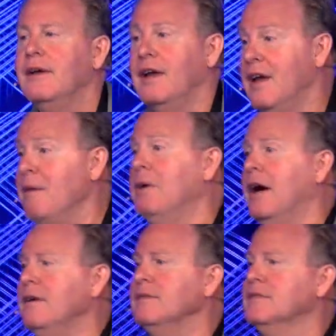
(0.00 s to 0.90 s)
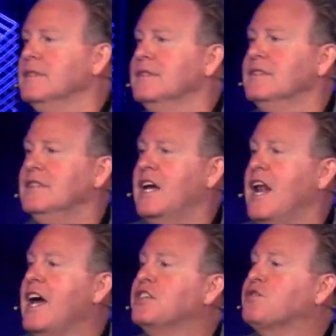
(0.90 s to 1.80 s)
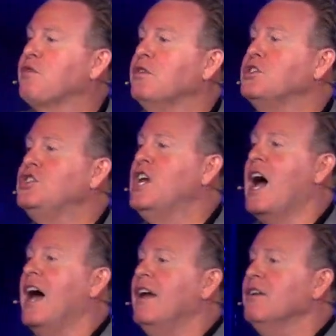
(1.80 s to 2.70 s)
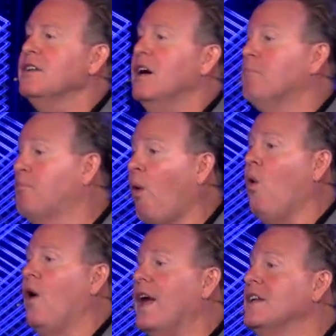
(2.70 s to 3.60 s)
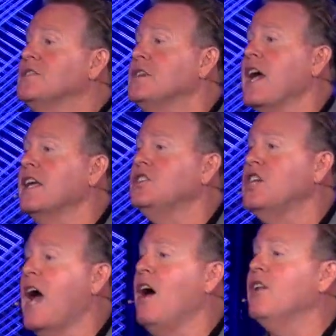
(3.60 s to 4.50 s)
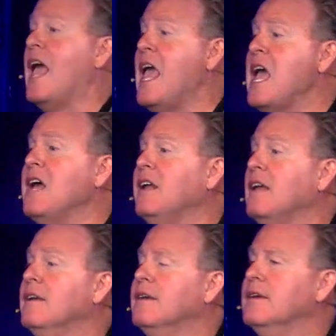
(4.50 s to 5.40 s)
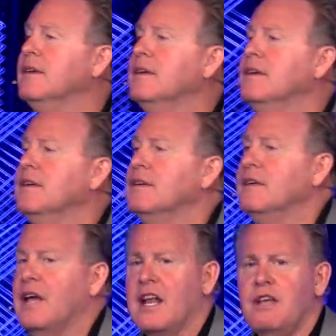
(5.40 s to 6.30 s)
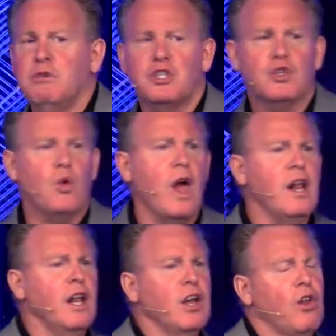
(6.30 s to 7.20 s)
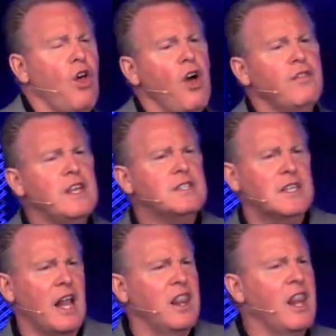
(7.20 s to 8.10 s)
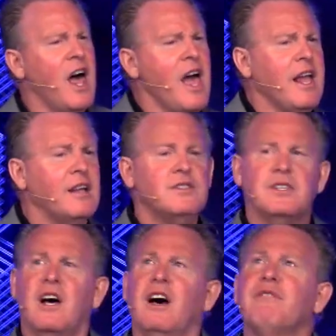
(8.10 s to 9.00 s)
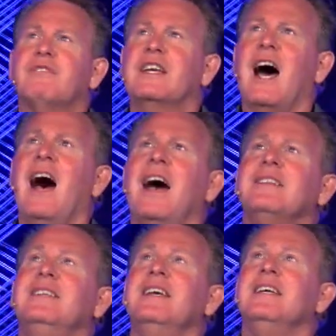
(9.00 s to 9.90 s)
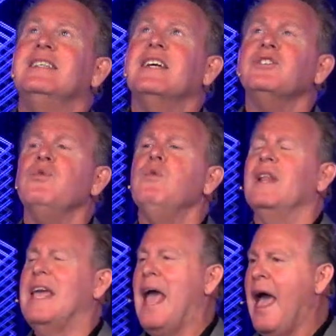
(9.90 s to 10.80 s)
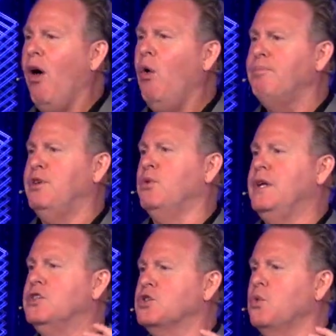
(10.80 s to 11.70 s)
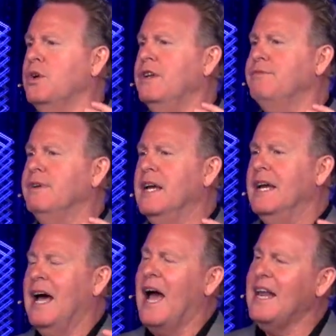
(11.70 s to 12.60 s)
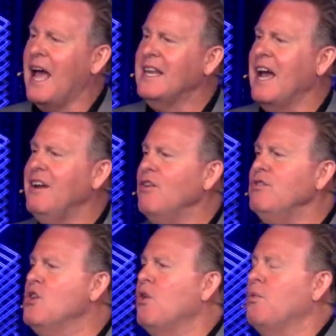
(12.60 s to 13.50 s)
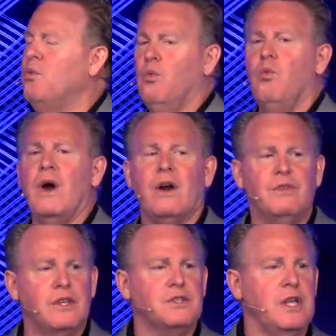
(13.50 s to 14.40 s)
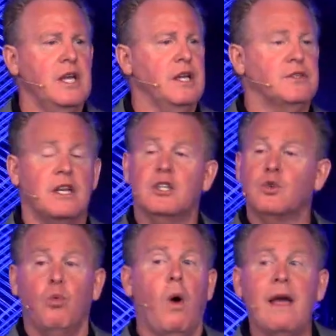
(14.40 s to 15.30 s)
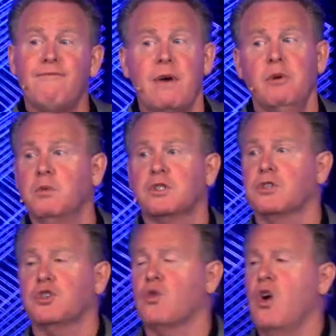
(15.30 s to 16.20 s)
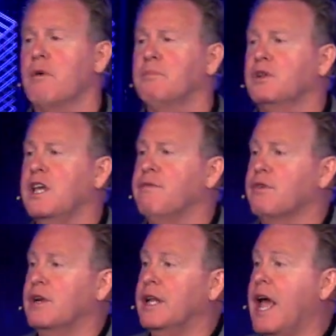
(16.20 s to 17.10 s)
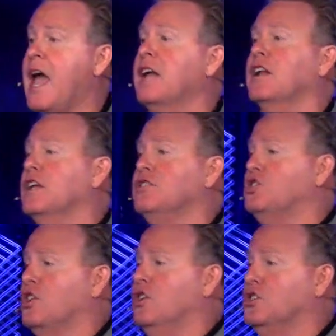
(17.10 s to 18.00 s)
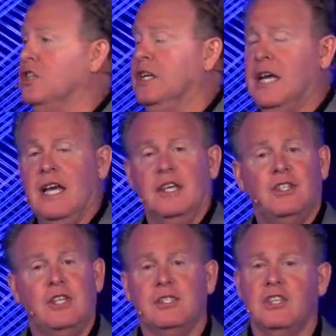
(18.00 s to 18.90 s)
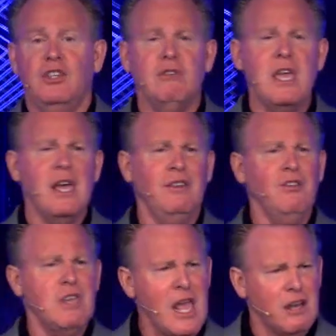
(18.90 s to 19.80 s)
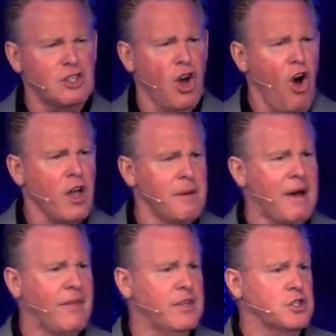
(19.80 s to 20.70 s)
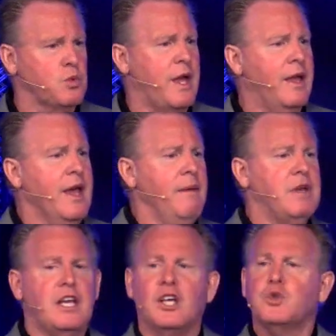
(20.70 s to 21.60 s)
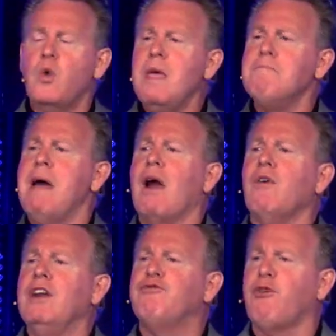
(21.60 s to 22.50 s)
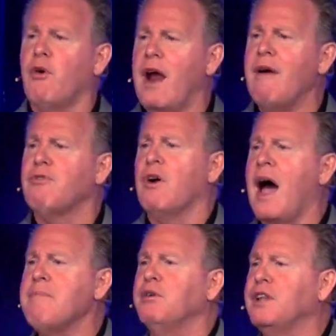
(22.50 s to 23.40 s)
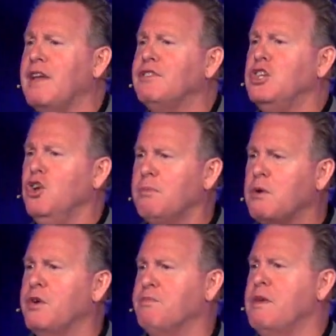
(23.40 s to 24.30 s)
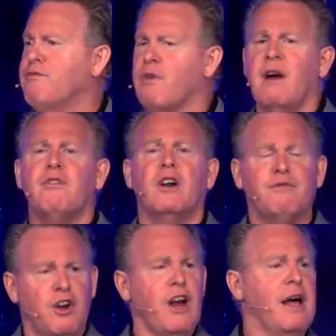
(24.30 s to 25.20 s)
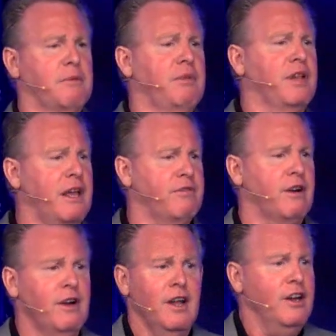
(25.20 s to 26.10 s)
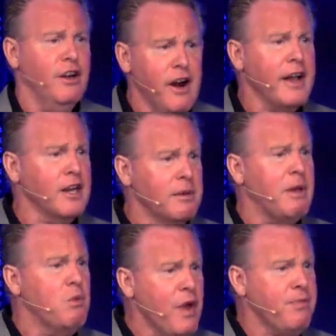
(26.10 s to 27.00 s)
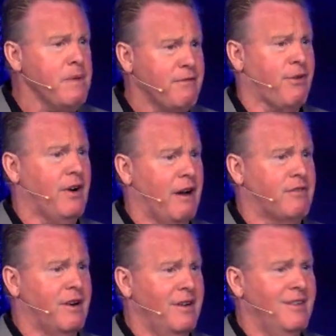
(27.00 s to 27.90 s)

Emma and had his first child, a boy, and a second child, Annie. And he was struggling along these lines of God doesn't really help you. He's sort of, I don't know where this is. And his wife, Emma, was a strong believer in the Anglican Church. And she said, you can't talk about this way because we married forever. I believe that you'll be with me forever. And if you're not a believer, you're not going to be with me forever.